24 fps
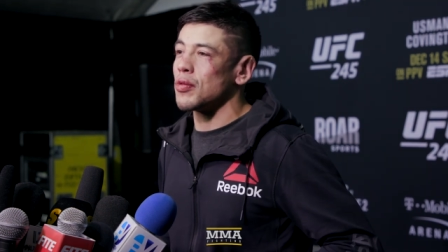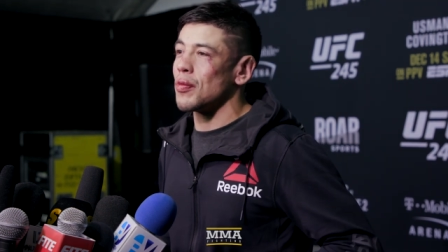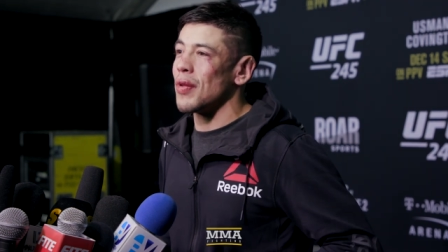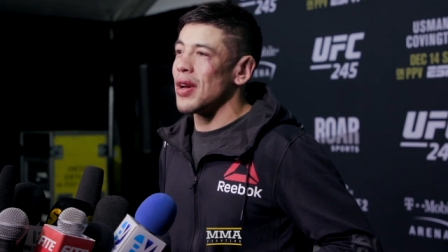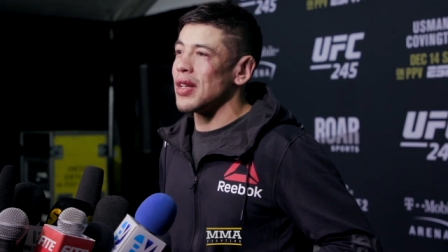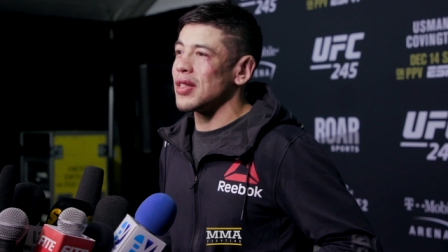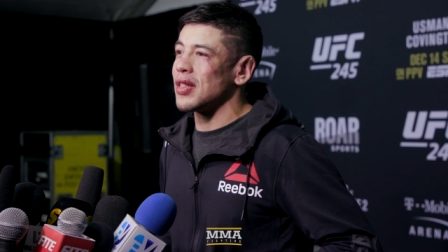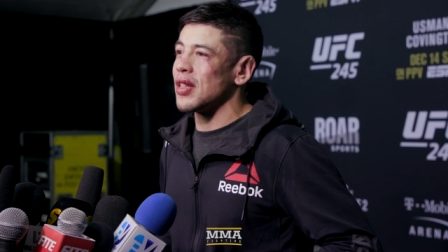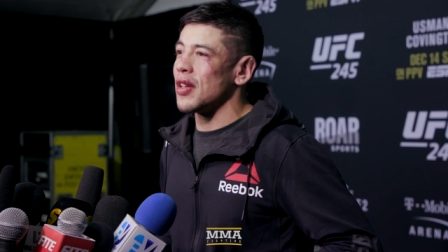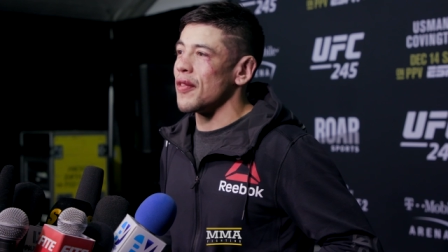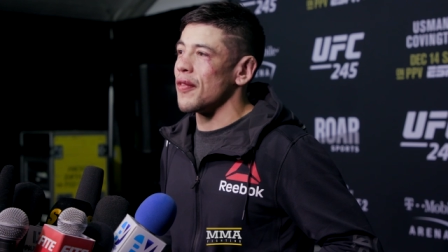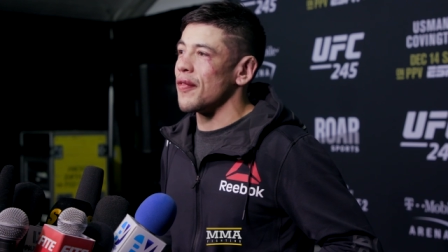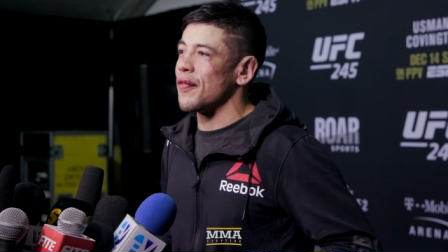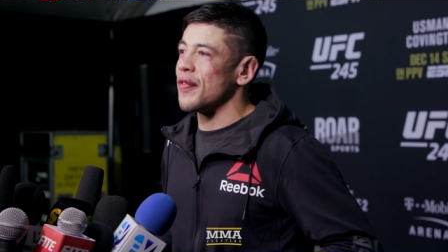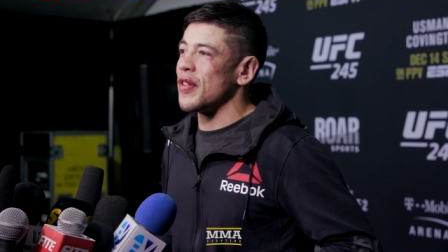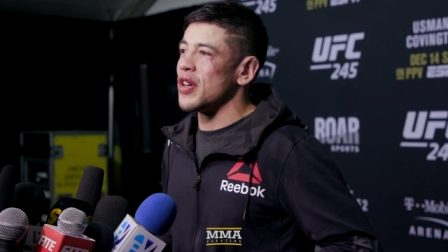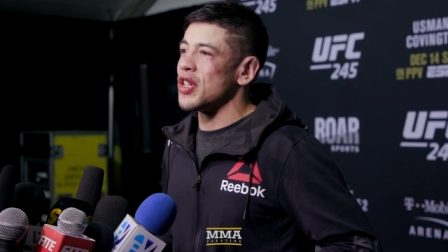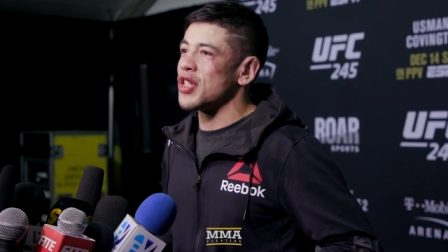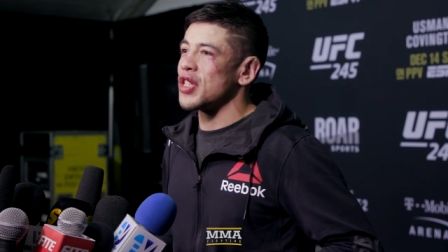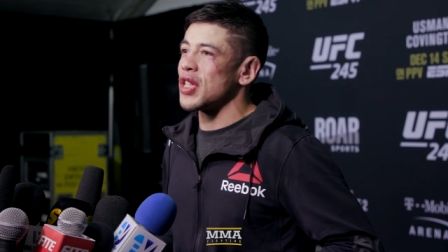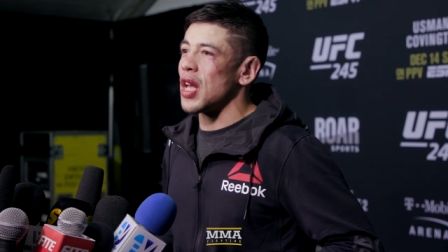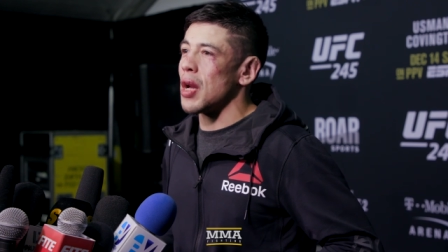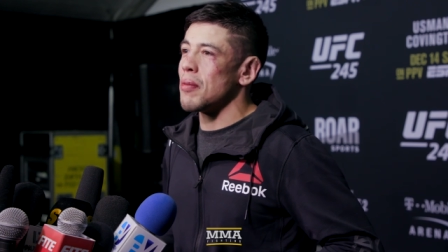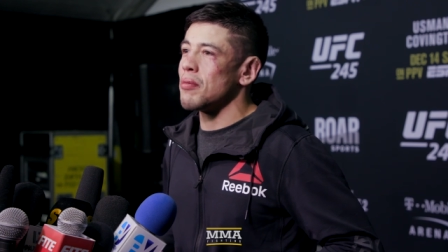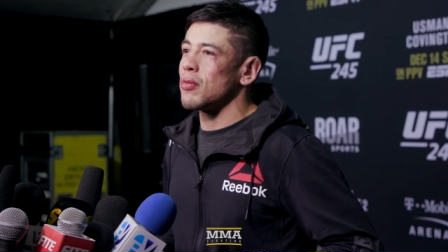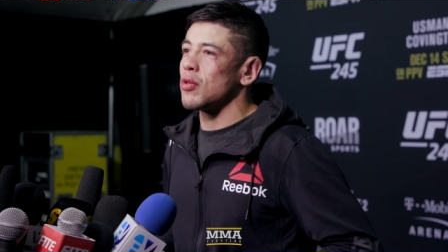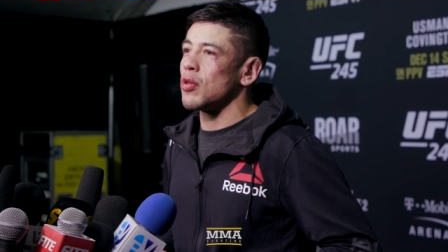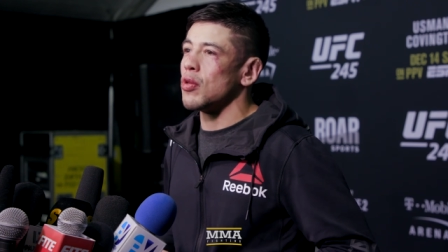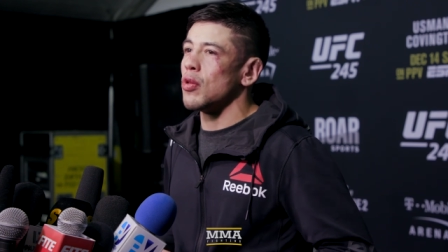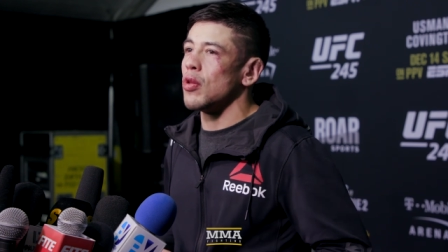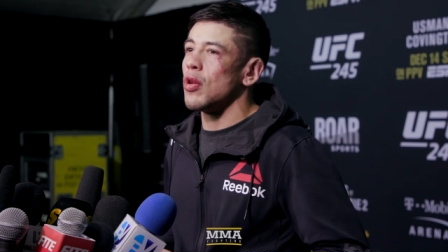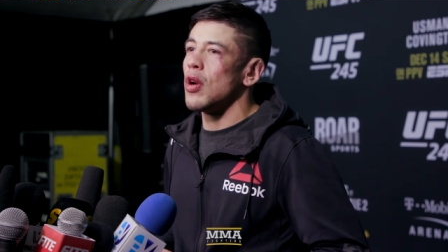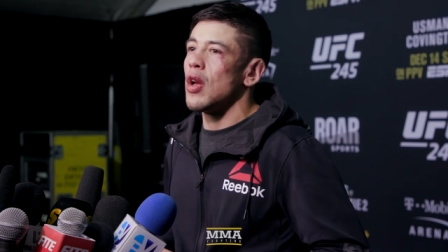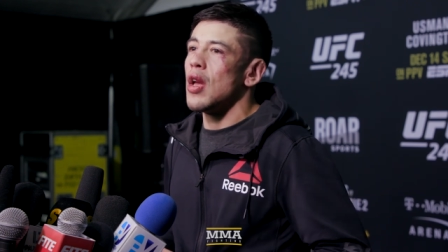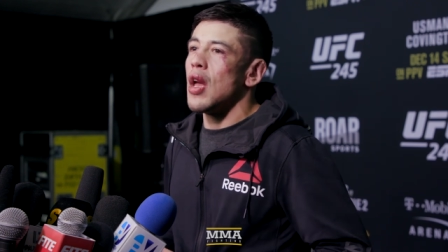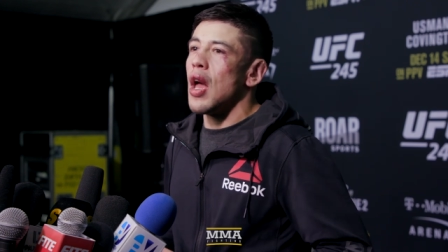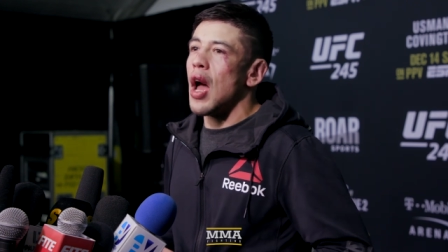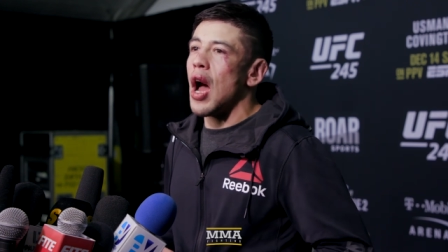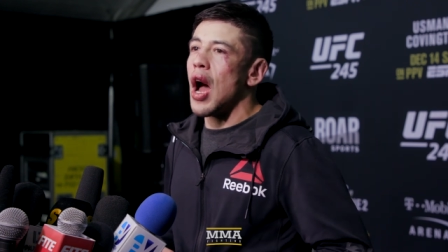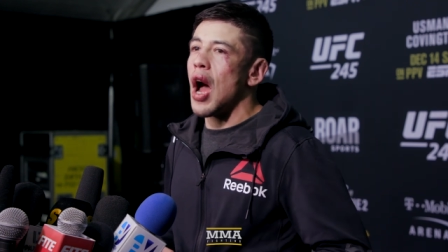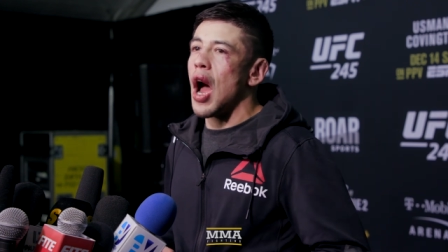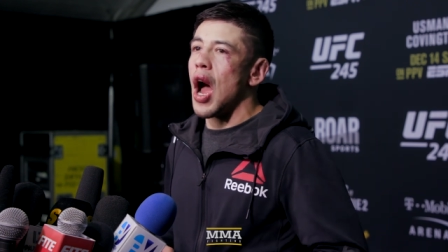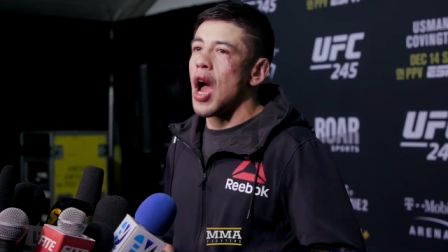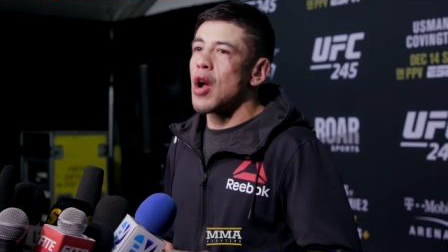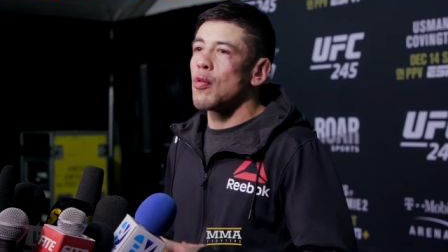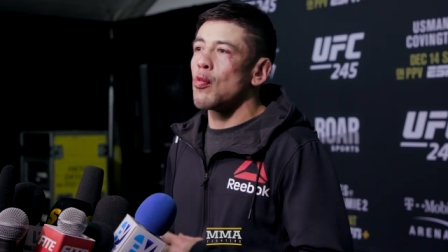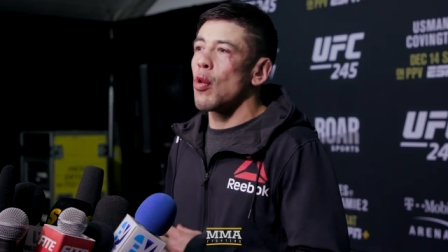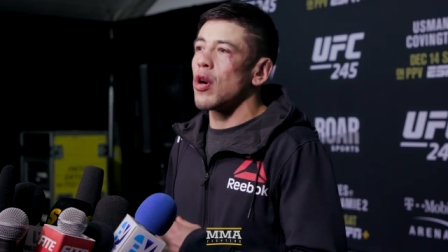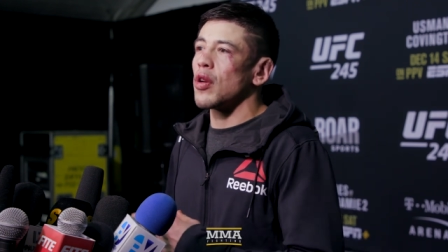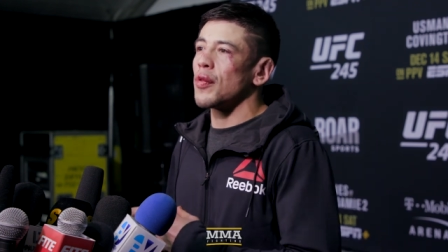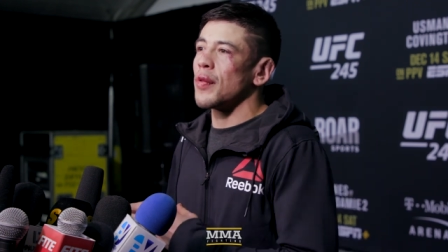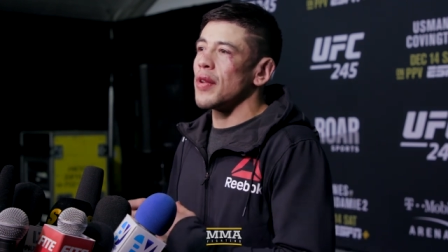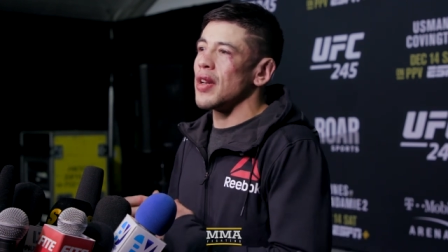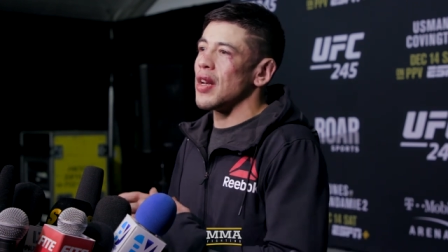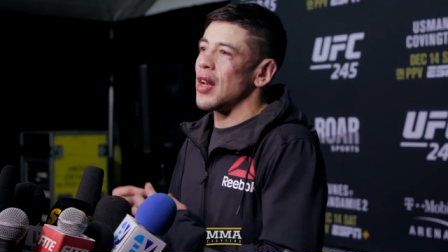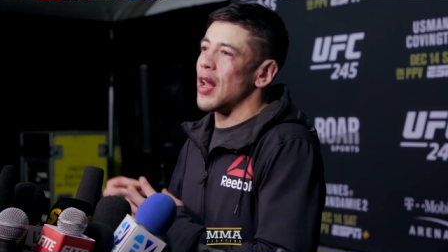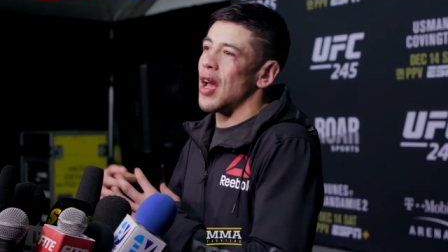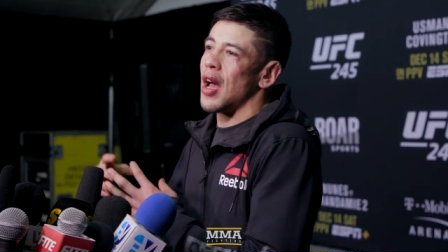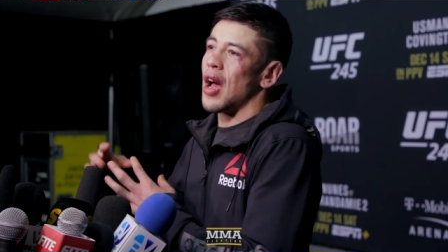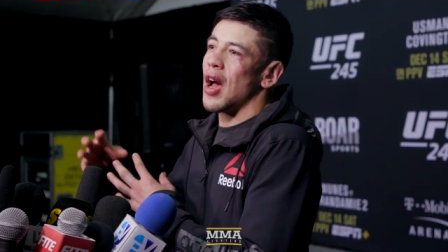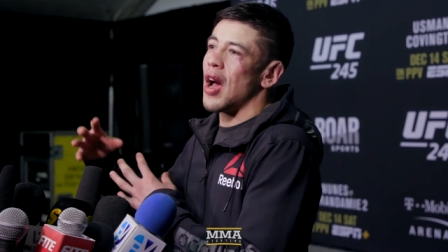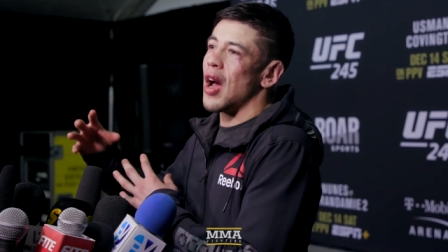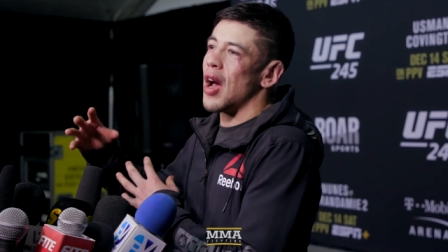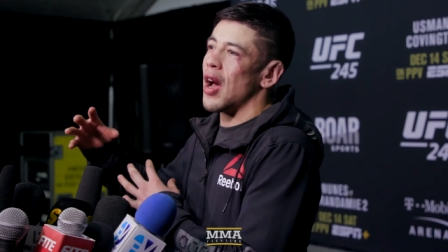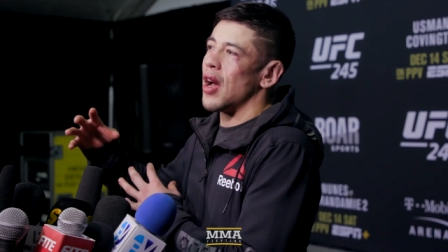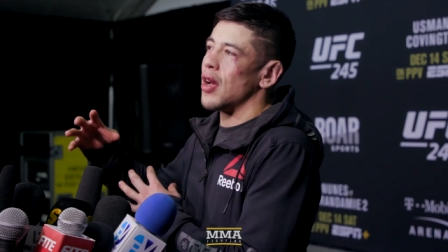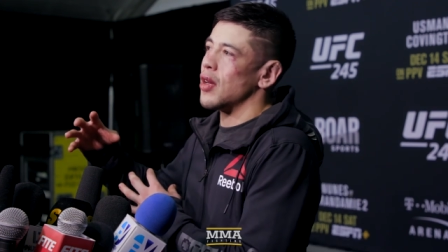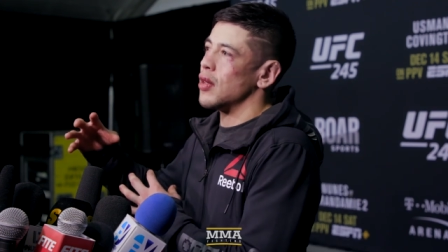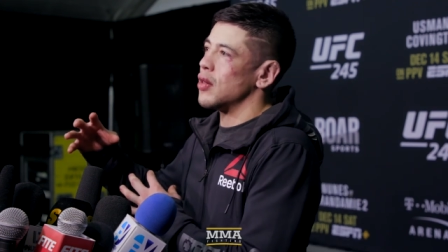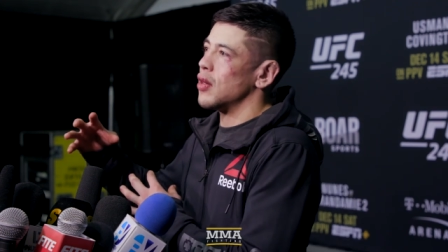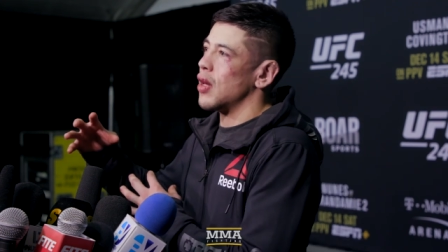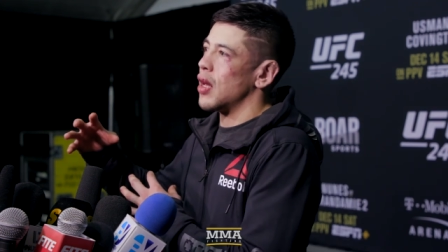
it was the first time to uh, I work with uh,